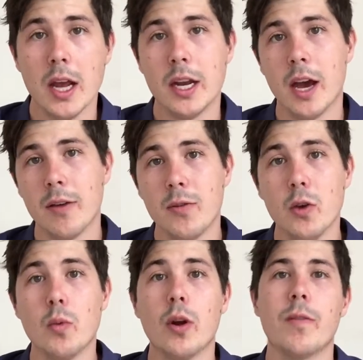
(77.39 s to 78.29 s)
Now, if
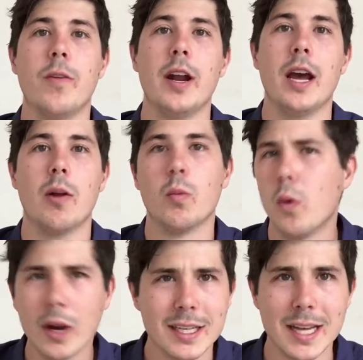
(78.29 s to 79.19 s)
you want to find out
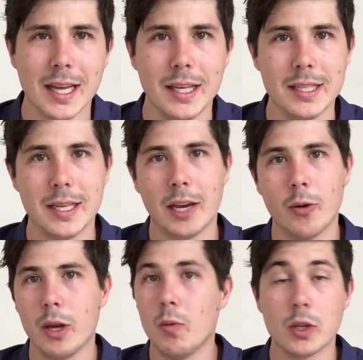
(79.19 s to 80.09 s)
what exactly is
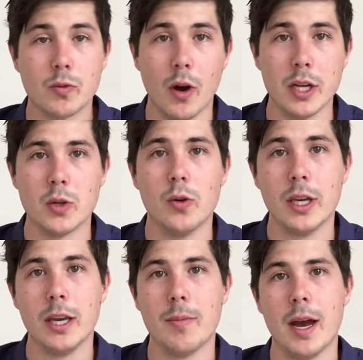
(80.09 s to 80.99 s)
equity, what's Ryan
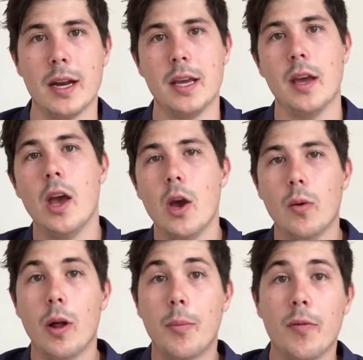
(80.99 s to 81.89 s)
talking about here,
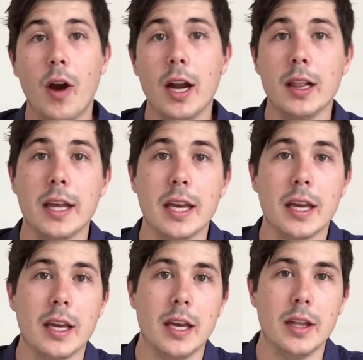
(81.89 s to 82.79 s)
well, I'll provide a
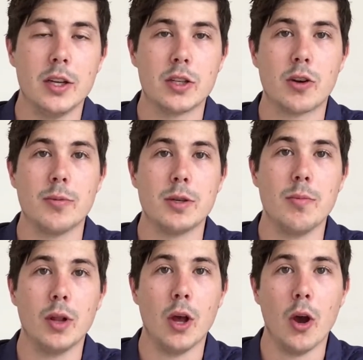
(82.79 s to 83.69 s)
link in the description
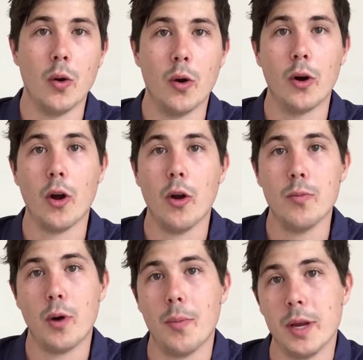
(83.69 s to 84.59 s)
below or at
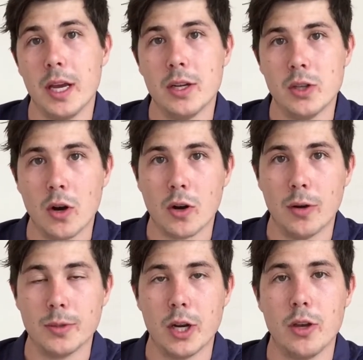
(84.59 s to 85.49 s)

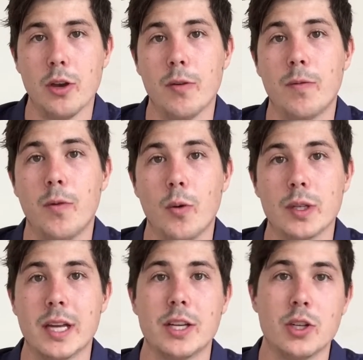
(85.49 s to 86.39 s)

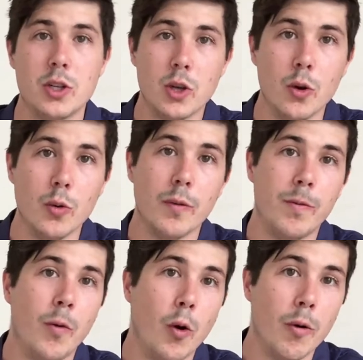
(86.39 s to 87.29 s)

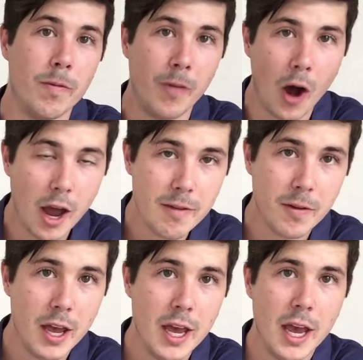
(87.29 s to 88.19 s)
onproperty.com.au/245,
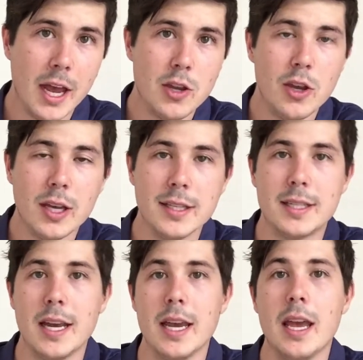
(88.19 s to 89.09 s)
and you can
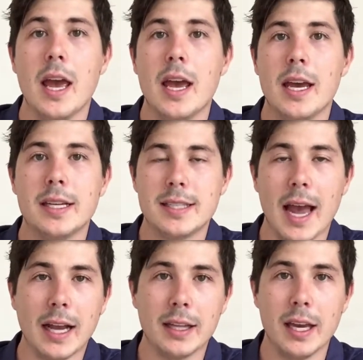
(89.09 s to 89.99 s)
see
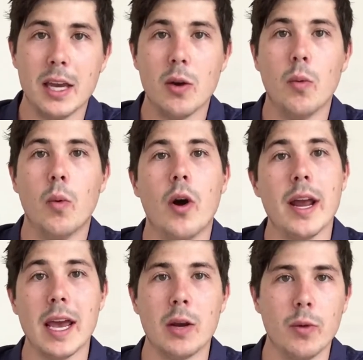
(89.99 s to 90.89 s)
exactly what
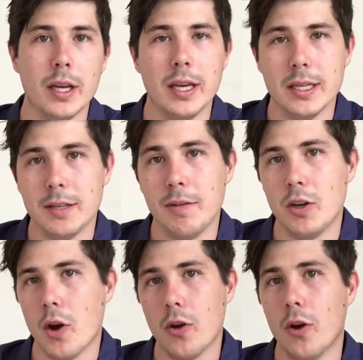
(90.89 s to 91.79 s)
equity is if you
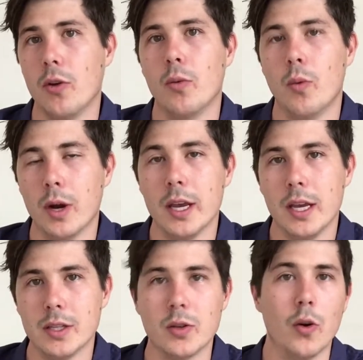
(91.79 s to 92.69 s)
don't know what it
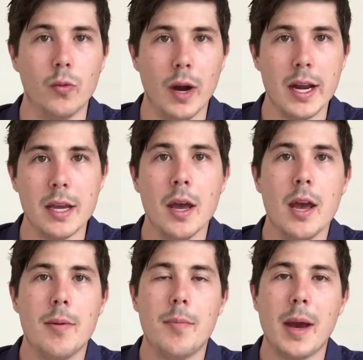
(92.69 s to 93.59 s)
is already.
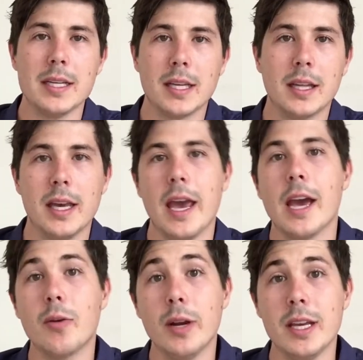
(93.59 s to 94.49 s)
But basically,
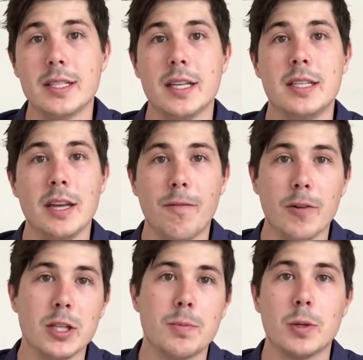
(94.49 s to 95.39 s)
equity is the
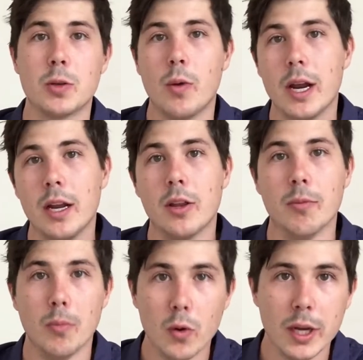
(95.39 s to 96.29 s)
difference between the
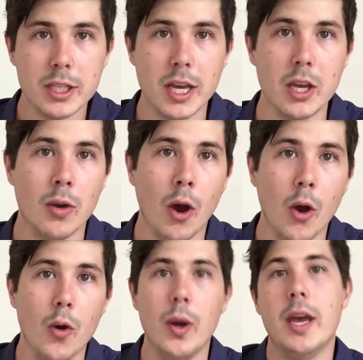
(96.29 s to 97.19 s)
mortgage that you
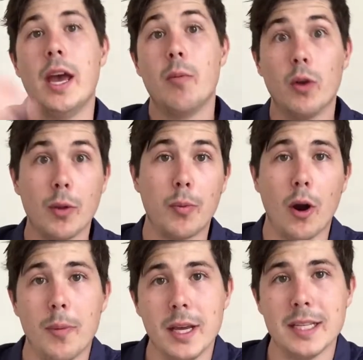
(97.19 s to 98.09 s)
owe and what the
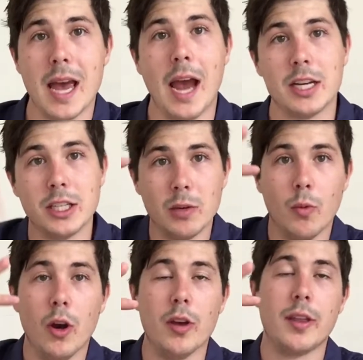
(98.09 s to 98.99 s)
property is actually
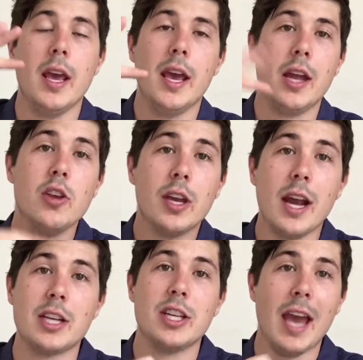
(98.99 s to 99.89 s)
worth. And you can
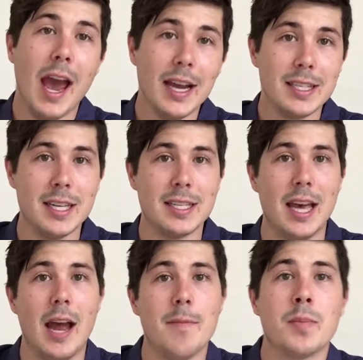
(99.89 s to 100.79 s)
actually access
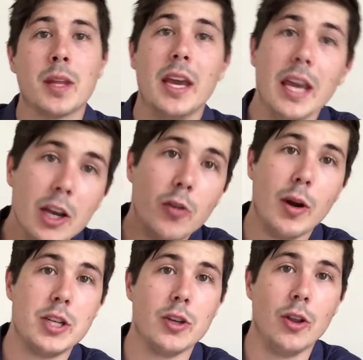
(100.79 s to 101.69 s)
that,
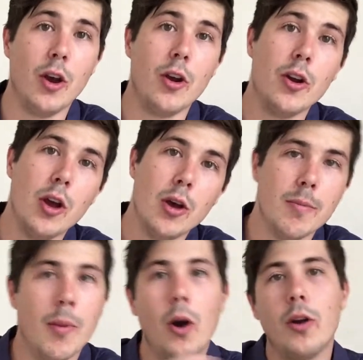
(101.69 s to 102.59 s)
increase your loan,
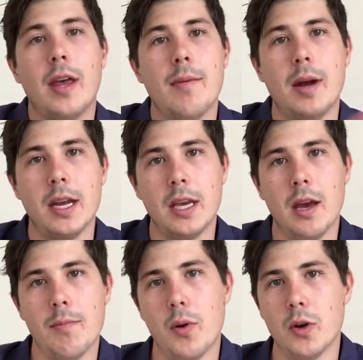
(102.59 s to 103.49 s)
borrow that money
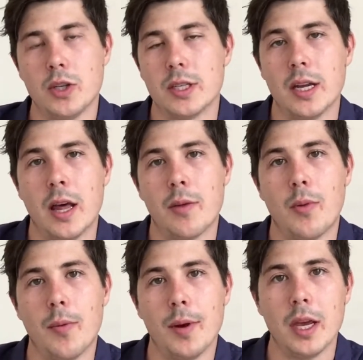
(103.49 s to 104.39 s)
and purchase another
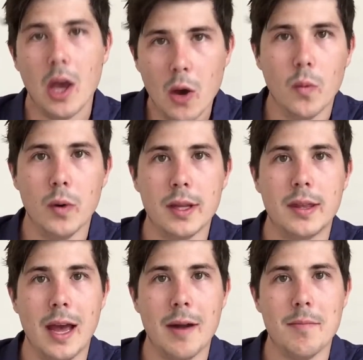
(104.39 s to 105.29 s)
property with
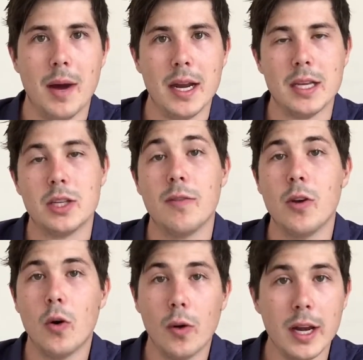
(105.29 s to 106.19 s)
that money. So if
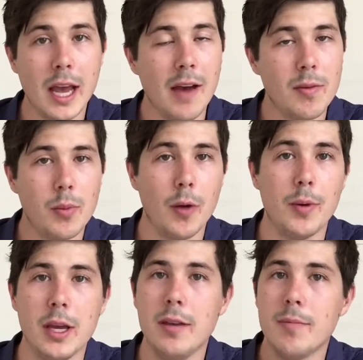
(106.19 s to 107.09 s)
you already have a
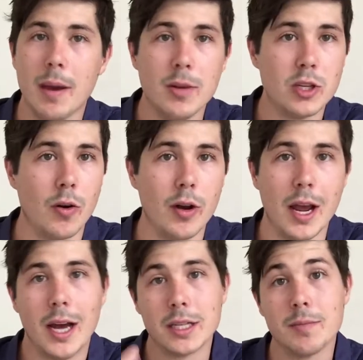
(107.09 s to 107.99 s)
property, maybe it's your own
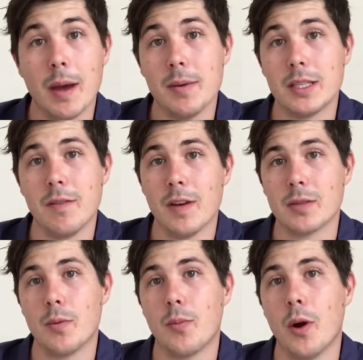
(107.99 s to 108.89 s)
house, maybe it's an
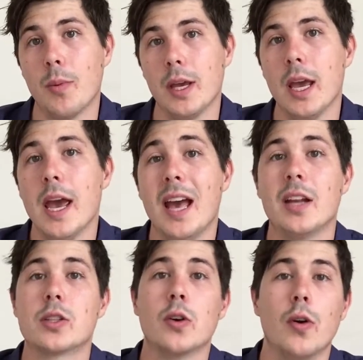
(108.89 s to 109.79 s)
investment property, and
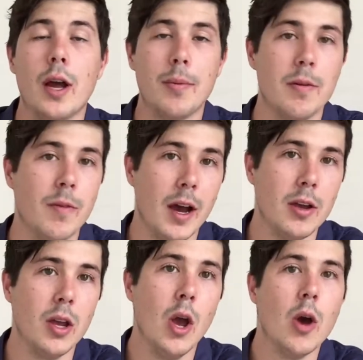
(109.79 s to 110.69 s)
it's gone up in
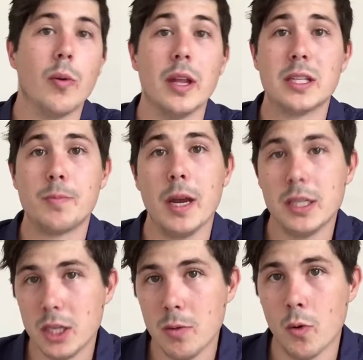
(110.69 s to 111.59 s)
value, well then speak
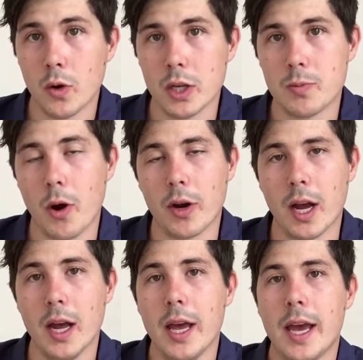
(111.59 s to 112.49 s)
to your mortgage
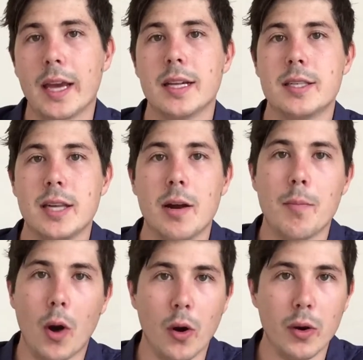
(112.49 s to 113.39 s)
broker and consider
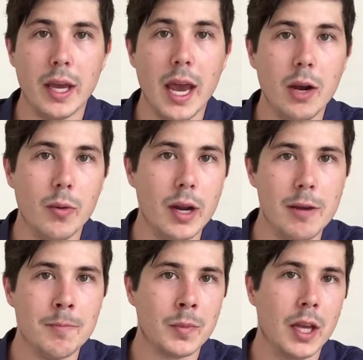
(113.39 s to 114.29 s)
borrowing
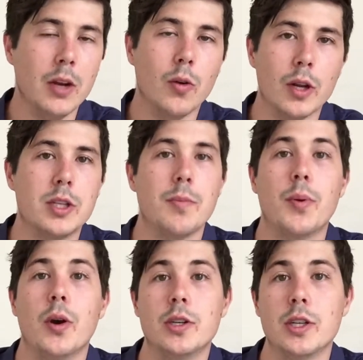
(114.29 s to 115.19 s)
equity in order to
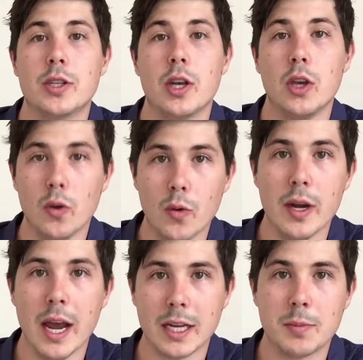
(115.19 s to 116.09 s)
purchase your
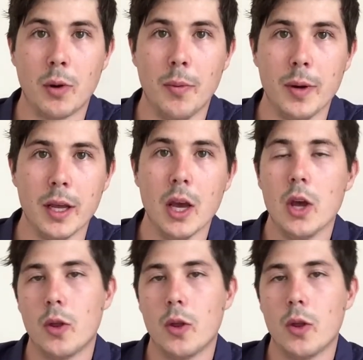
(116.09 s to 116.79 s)
next property.